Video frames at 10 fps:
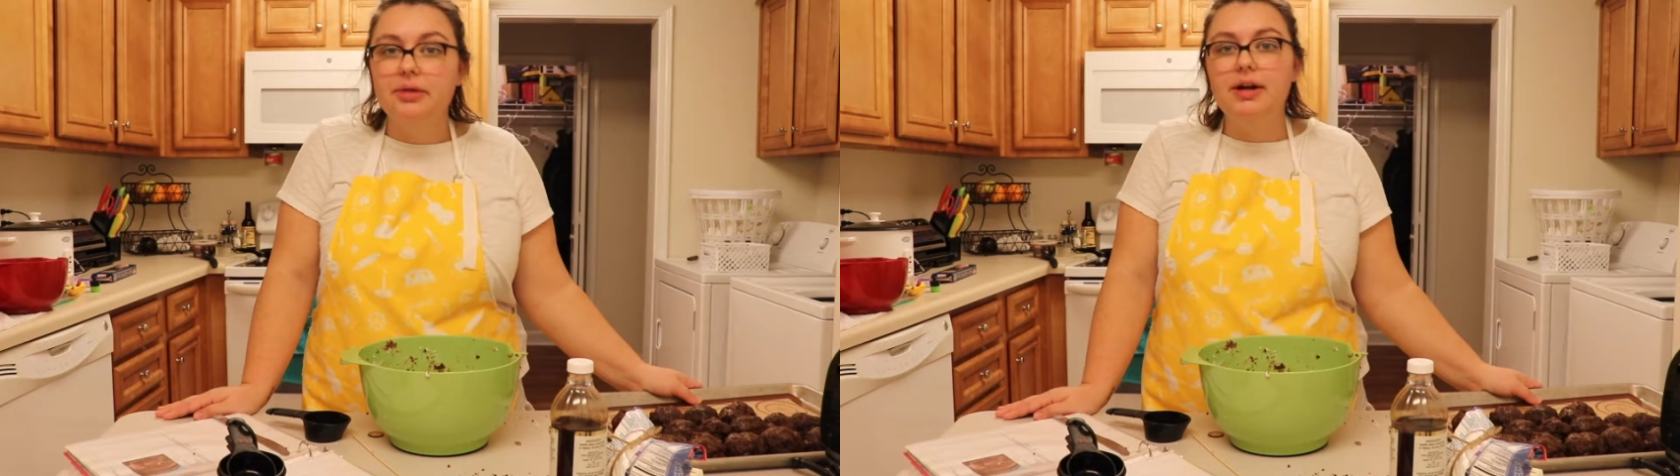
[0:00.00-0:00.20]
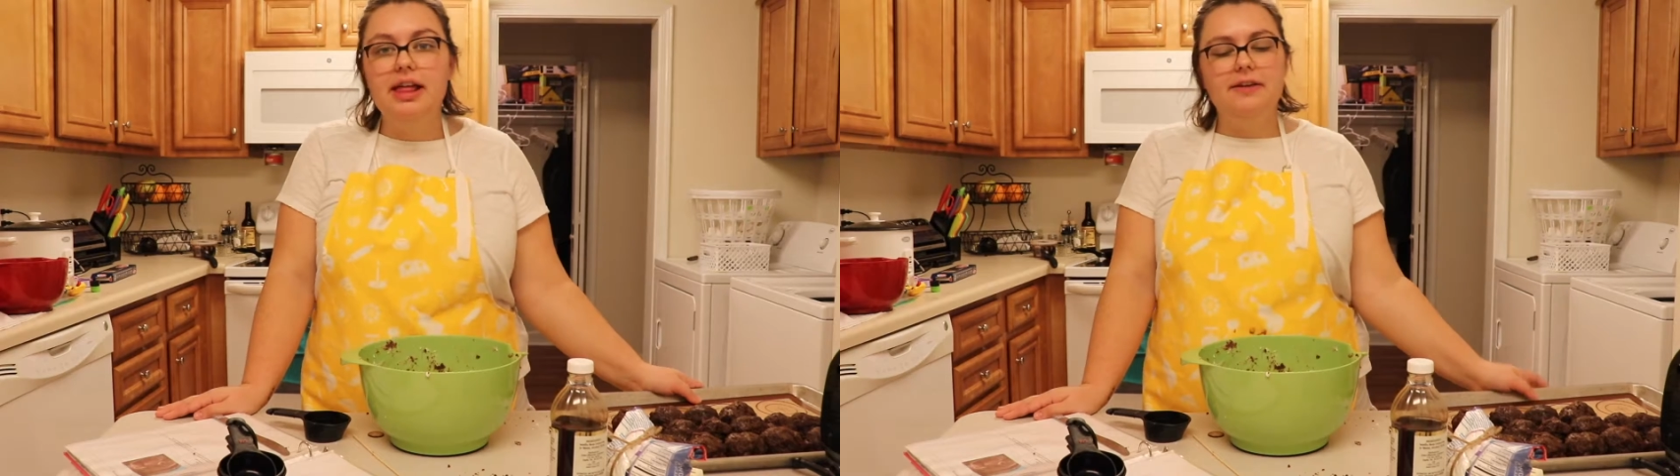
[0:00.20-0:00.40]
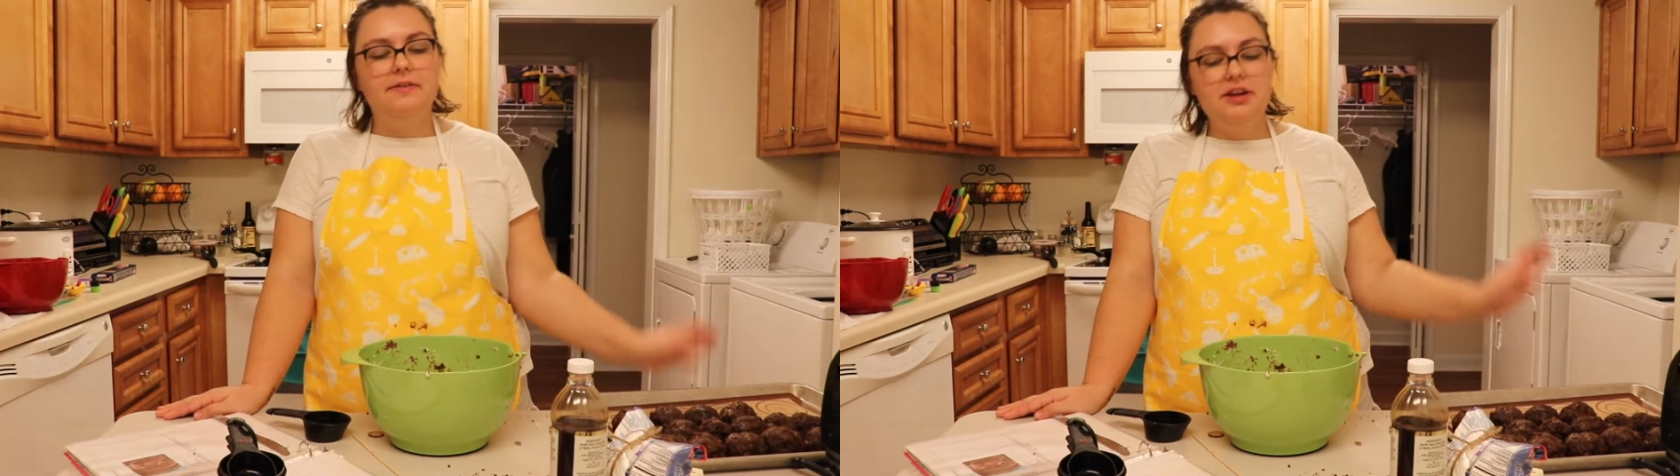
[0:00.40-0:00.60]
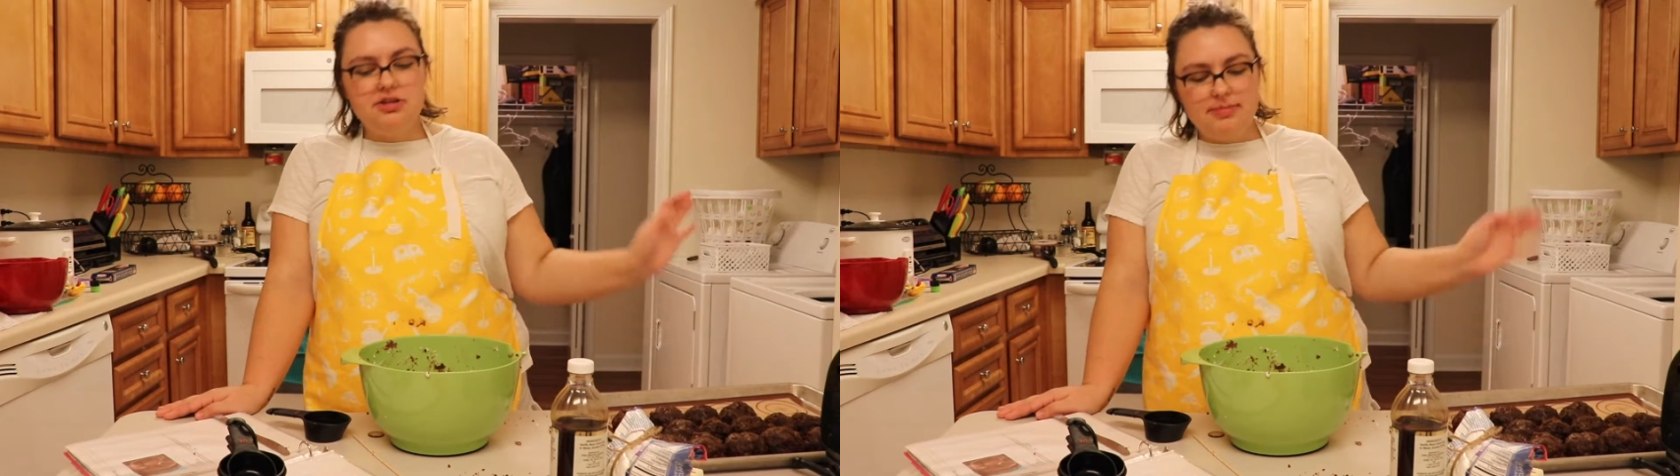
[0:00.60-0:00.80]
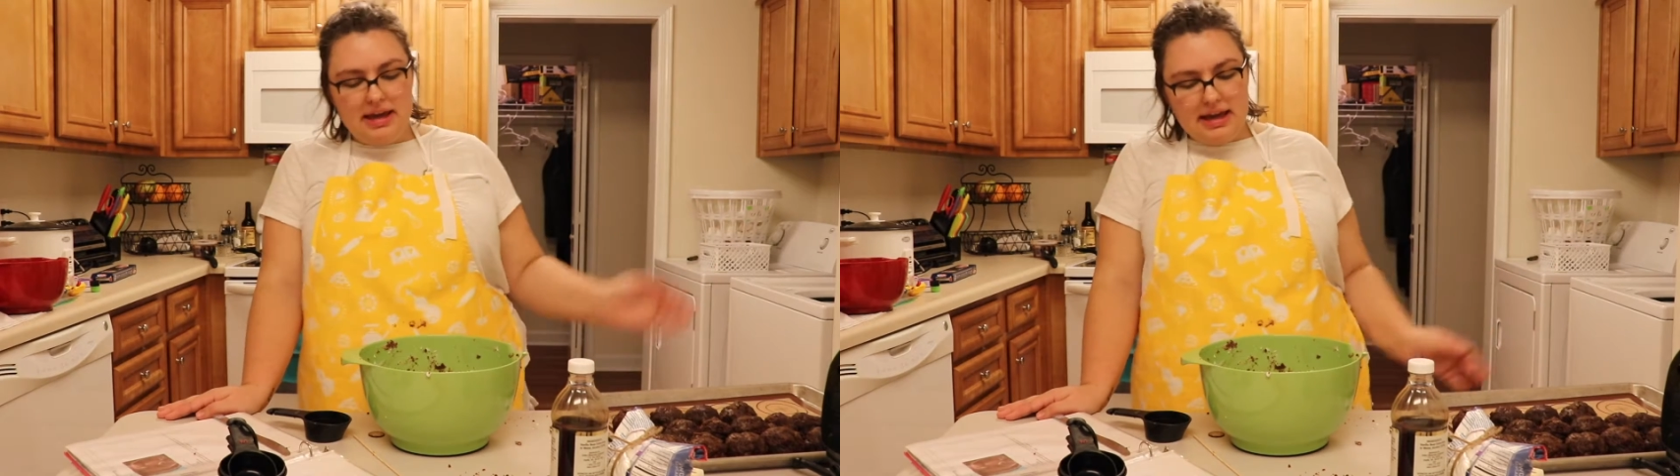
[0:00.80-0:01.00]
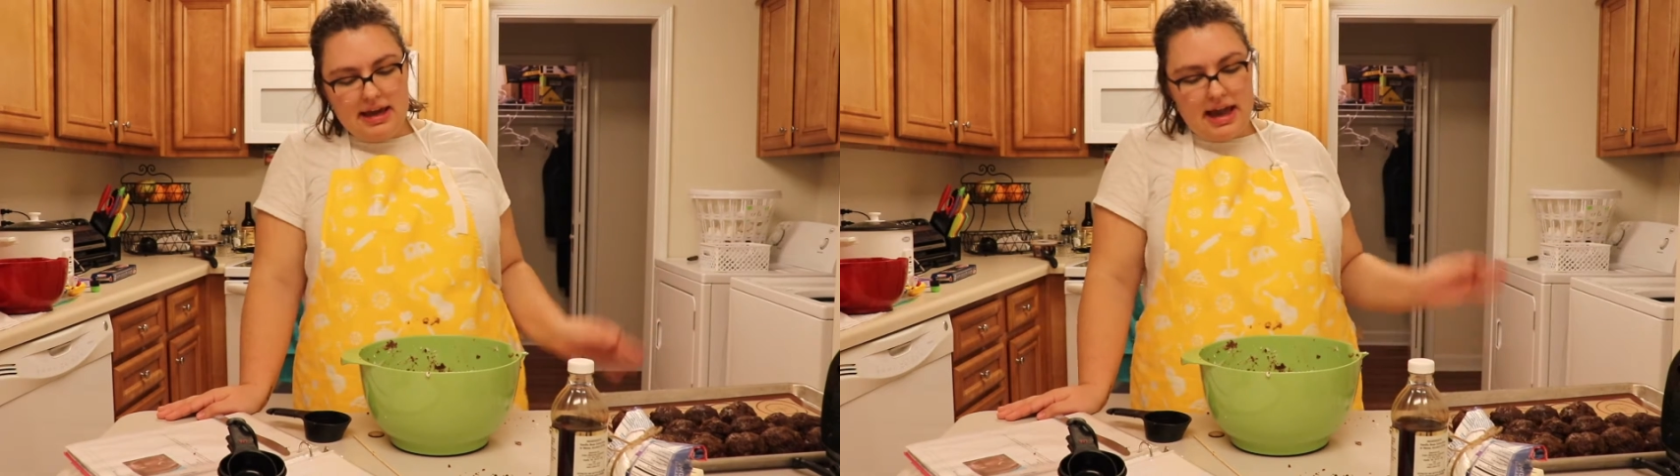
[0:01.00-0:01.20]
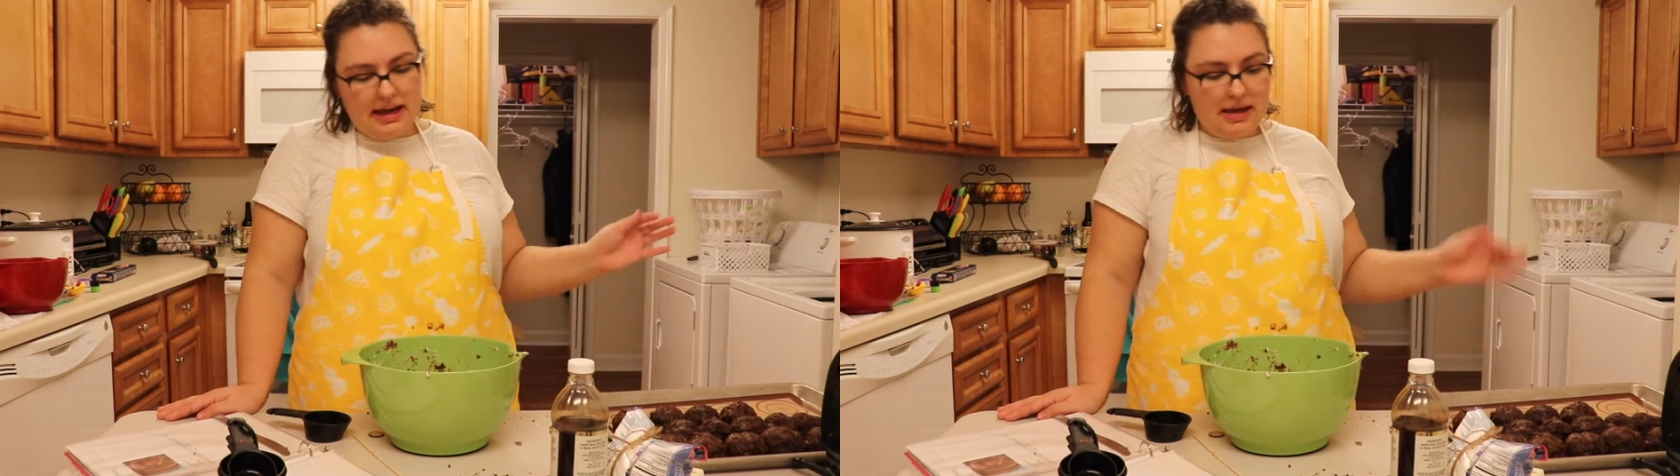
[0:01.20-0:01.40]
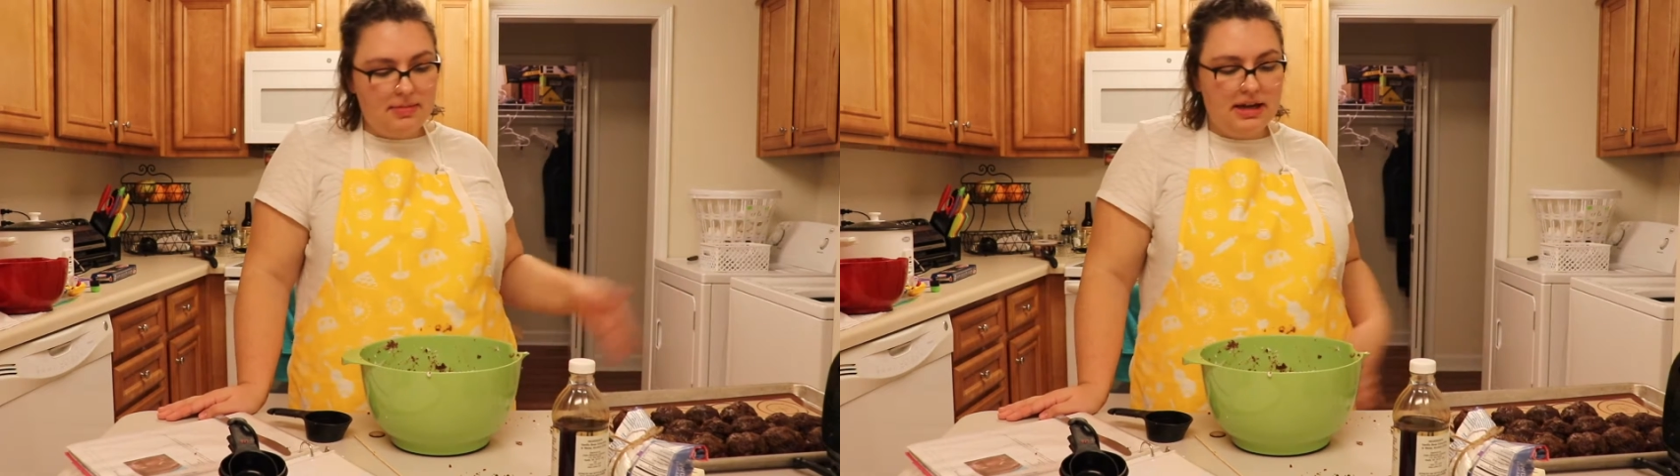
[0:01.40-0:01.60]
while I finish making
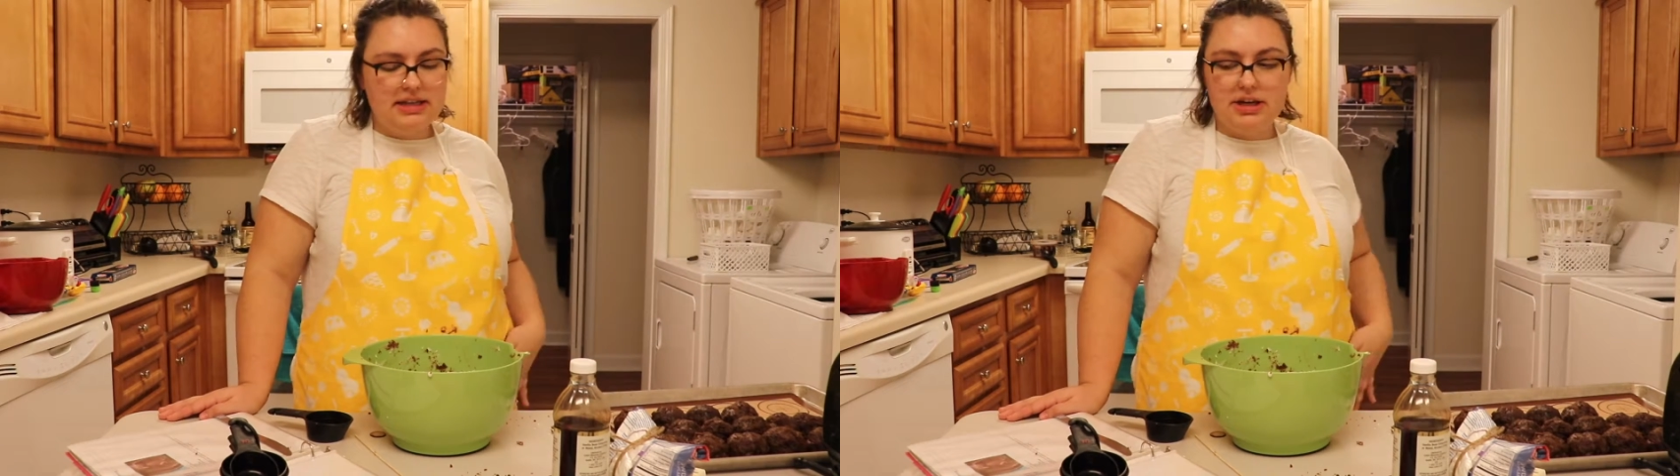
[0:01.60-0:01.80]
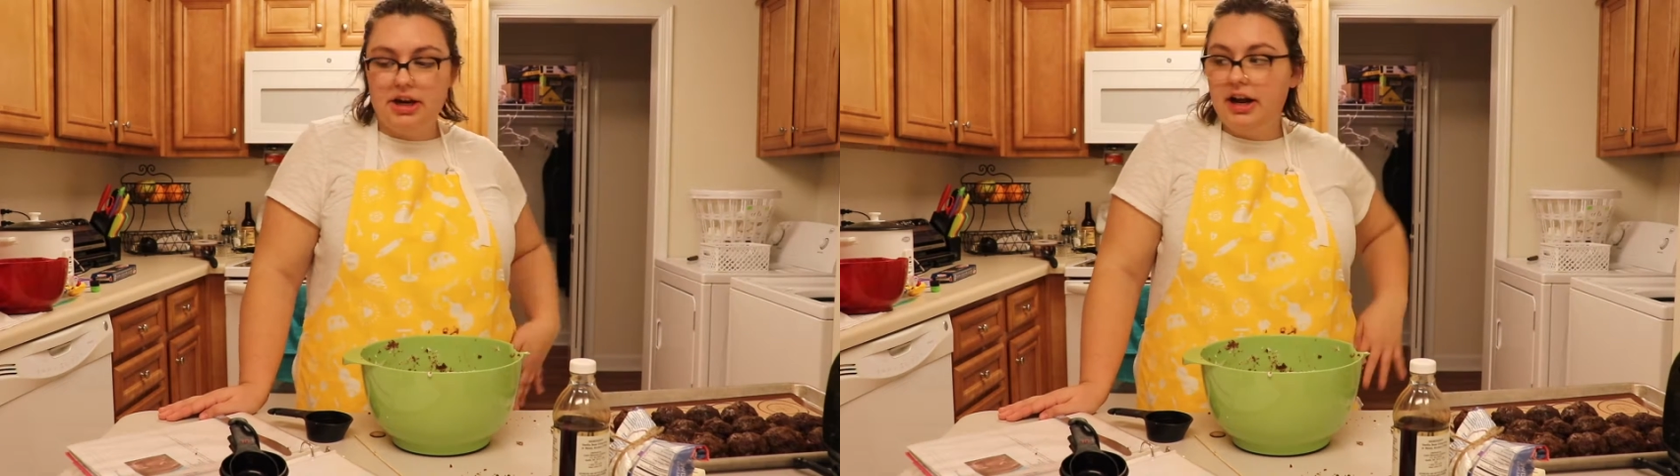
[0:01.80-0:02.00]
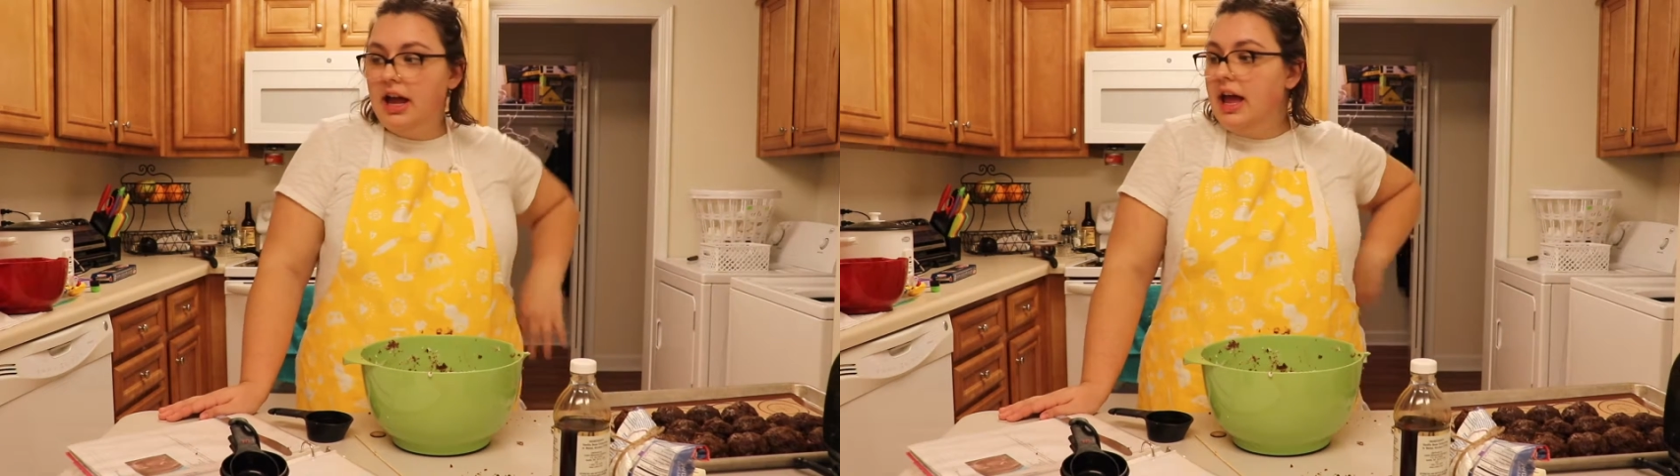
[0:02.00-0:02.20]
and eat my dinner